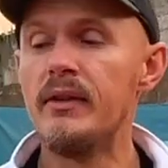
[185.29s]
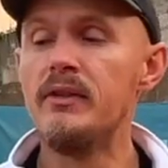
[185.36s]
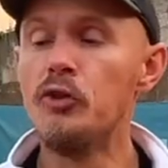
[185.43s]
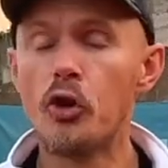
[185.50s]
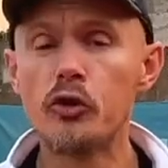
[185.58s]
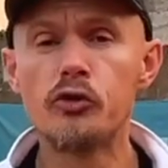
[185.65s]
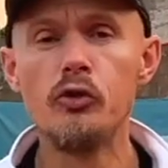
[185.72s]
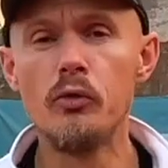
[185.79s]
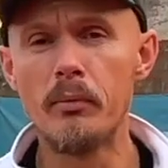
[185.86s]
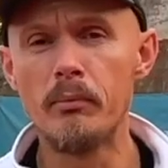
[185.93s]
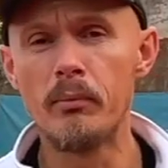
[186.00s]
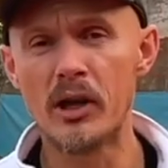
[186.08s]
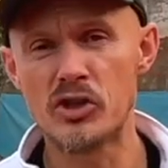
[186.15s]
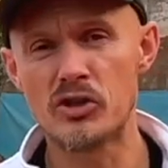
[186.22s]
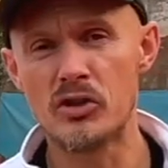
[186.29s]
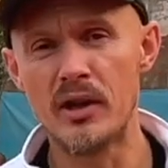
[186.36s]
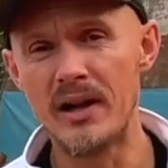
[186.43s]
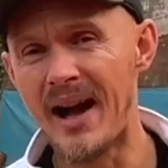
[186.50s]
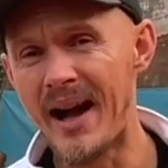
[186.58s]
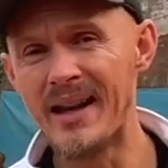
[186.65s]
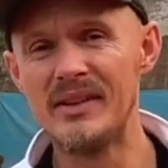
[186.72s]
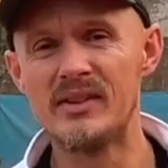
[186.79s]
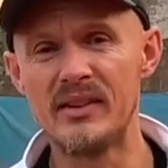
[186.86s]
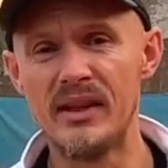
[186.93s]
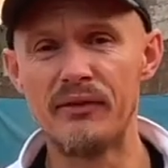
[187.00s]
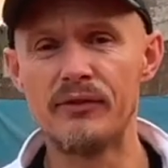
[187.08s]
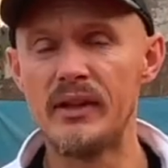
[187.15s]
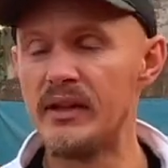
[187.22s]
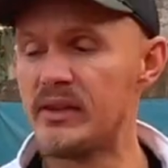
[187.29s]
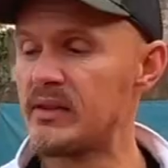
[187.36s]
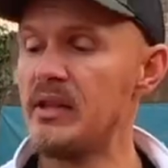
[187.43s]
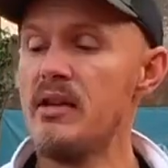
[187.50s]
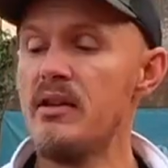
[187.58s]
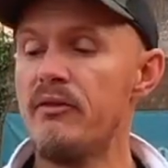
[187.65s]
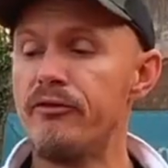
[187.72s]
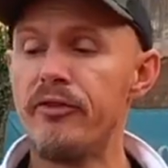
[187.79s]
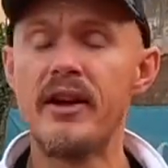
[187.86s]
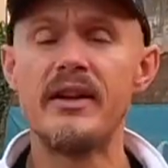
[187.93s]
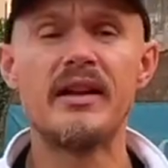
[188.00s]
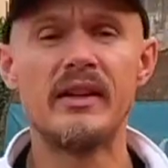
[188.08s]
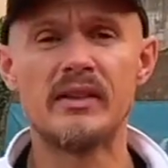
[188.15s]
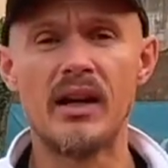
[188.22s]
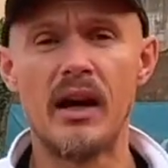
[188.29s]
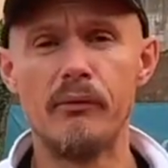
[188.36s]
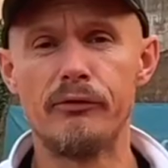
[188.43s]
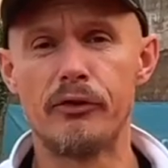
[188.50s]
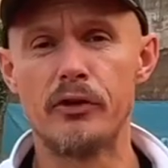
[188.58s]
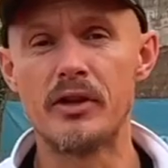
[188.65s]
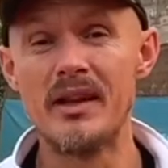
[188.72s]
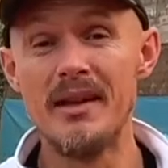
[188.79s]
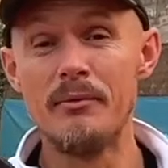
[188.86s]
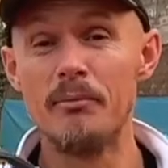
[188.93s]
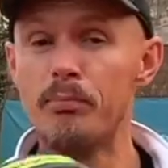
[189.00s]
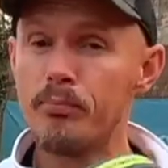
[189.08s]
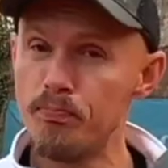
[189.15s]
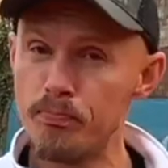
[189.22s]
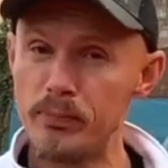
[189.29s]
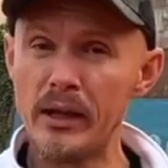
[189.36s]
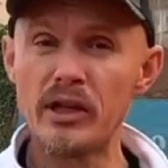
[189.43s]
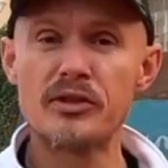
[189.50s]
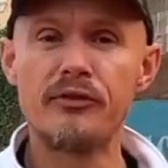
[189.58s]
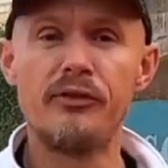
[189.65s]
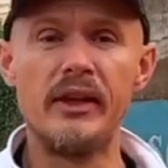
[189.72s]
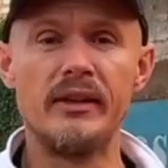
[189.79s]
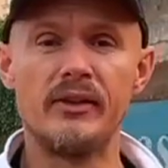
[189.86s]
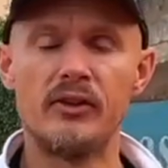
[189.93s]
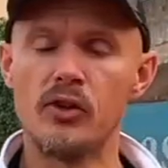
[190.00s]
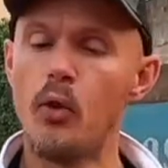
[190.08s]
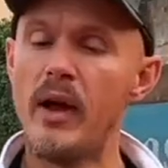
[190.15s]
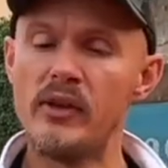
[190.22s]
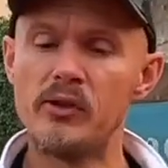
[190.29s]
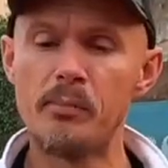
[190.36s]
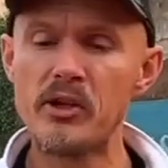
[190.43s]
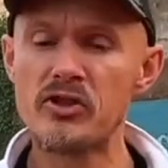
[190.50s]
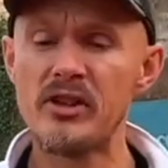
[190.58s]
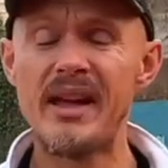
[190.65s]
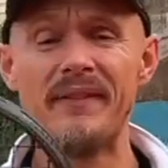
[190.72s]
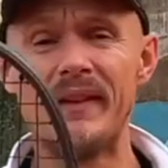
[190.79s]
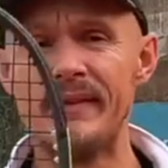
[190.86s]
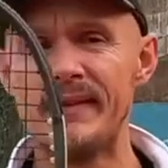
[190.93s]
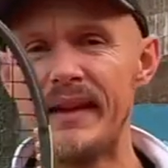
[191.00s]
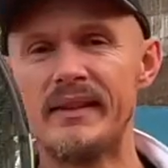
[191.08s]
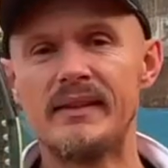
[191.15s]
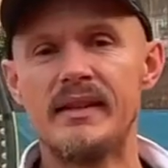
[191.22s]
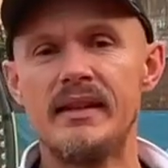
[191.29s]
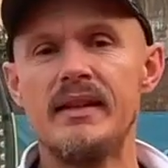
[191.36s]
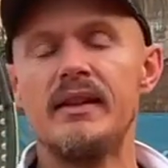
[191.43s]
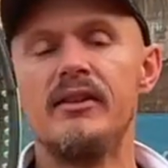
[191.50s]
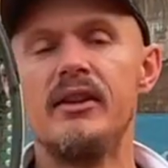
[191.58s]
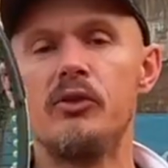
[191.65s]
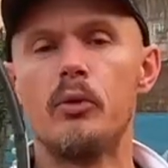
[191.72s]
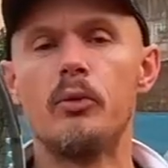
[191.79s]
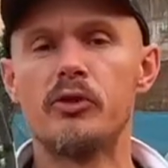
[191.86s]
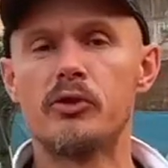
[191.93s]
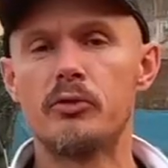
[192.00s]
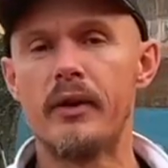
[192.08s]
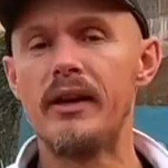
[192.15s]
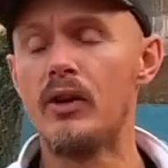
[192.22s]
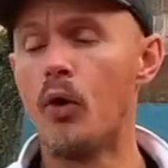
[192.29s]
Not too much high in stiffness, very nice comfort, plush feel. So especially at the net, this one was great.